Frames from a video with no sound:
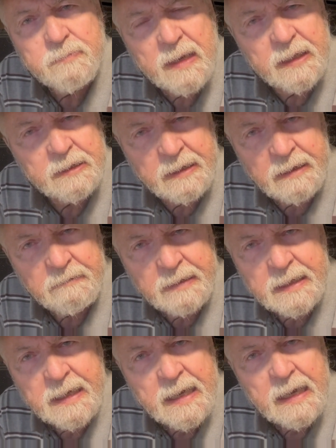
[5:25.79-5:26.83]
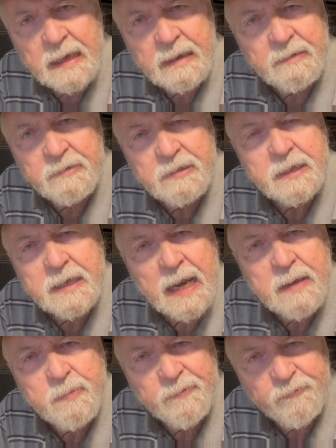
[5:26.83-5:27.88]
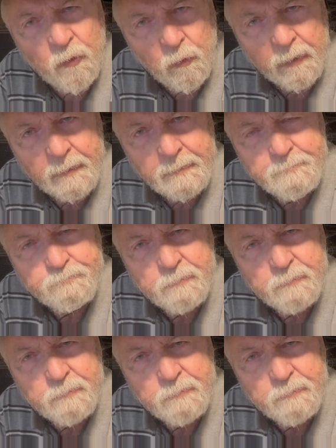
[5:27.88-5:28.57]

military the day before.